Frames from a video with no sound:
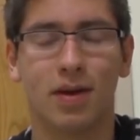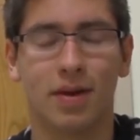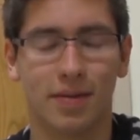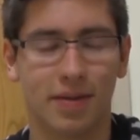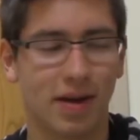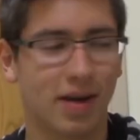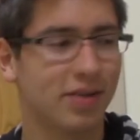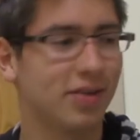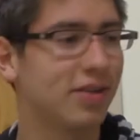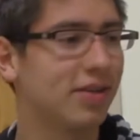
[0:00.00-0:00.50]
Okay,
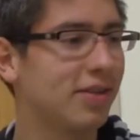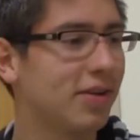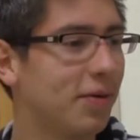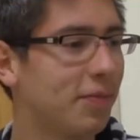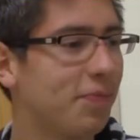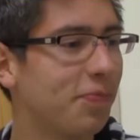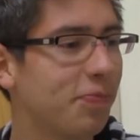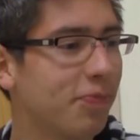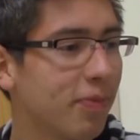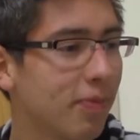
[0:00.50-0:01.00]
gotcha.
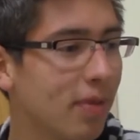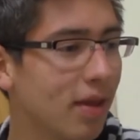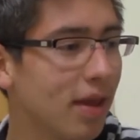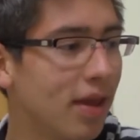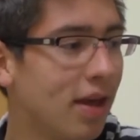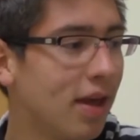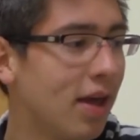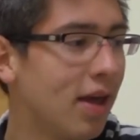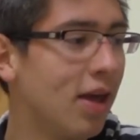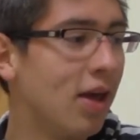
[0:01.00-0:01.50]
So,
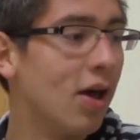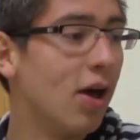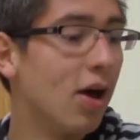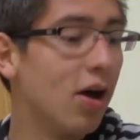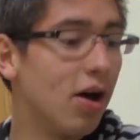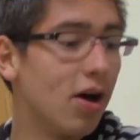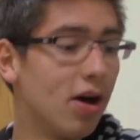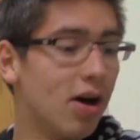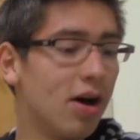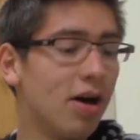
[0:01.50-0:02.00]

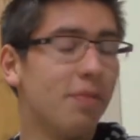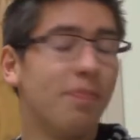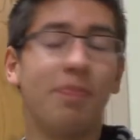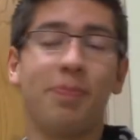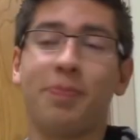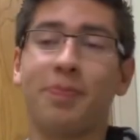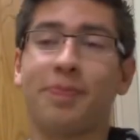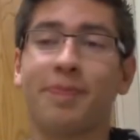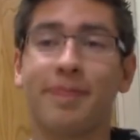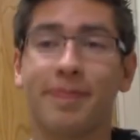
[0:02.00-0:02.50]

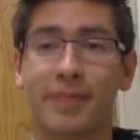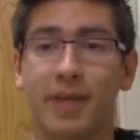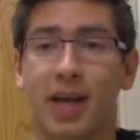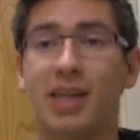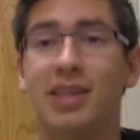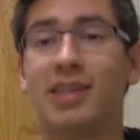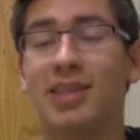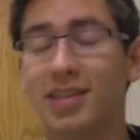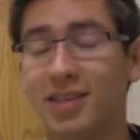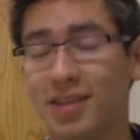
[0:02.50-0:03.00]
um,
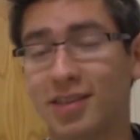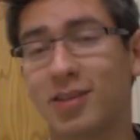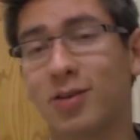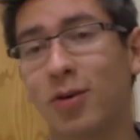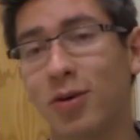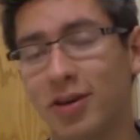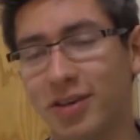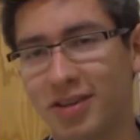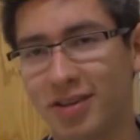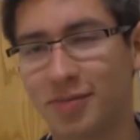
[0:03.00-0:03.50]
this is a
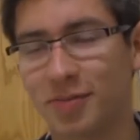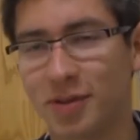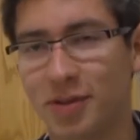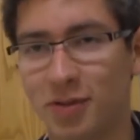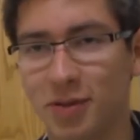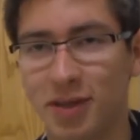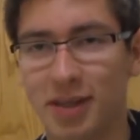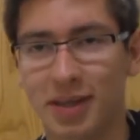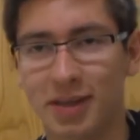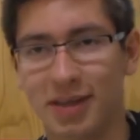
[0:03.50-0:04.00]
story that's
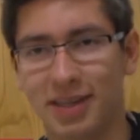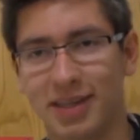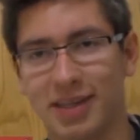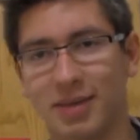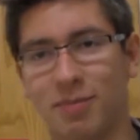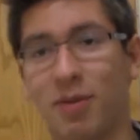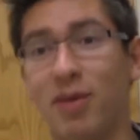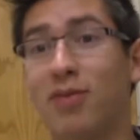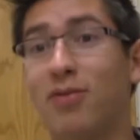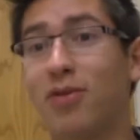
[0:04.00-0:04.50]
between
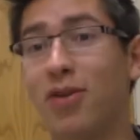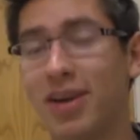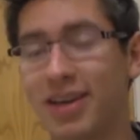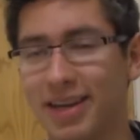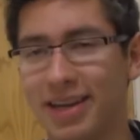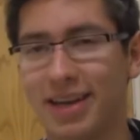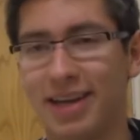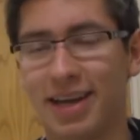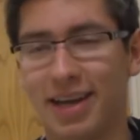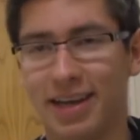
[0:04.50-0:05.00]
my
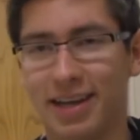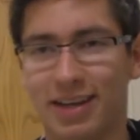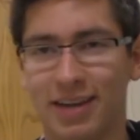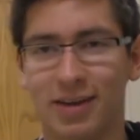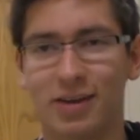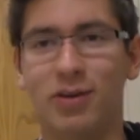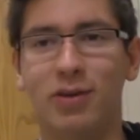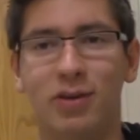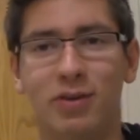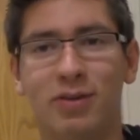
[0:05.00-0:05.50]
friend and I,
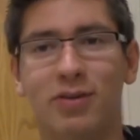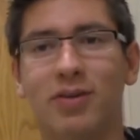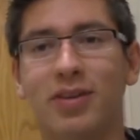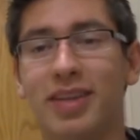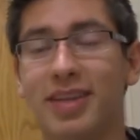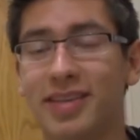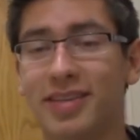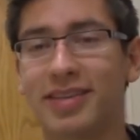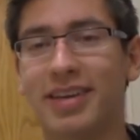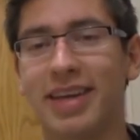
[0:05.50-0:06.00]
who for
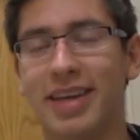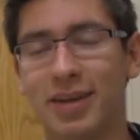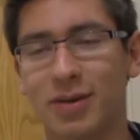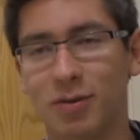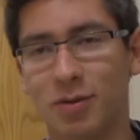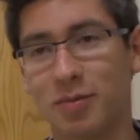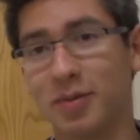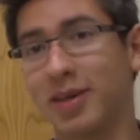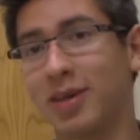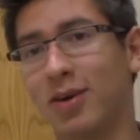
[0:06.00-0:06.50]
this
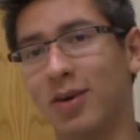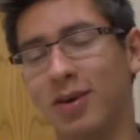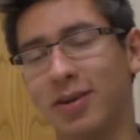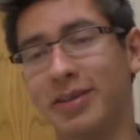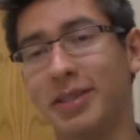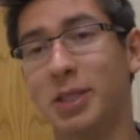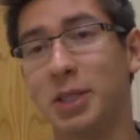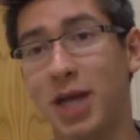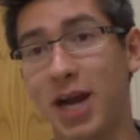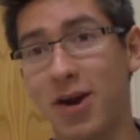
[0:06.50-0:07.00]
sake will be
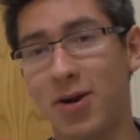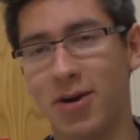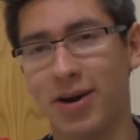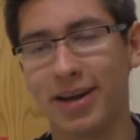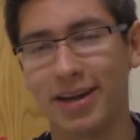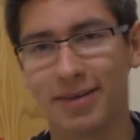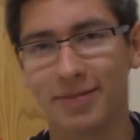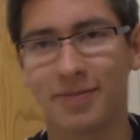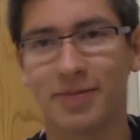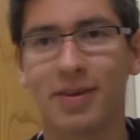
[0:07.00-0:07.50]
called
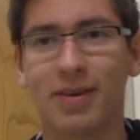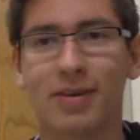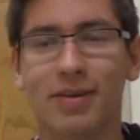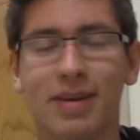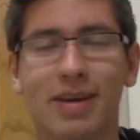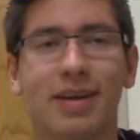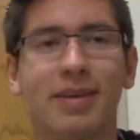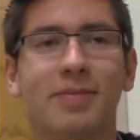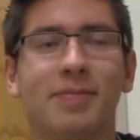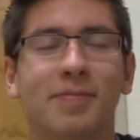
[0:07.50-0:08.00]
Jerry.
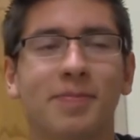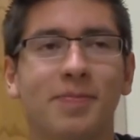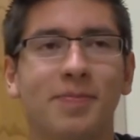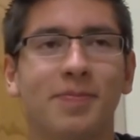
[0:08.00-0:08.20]
Okay.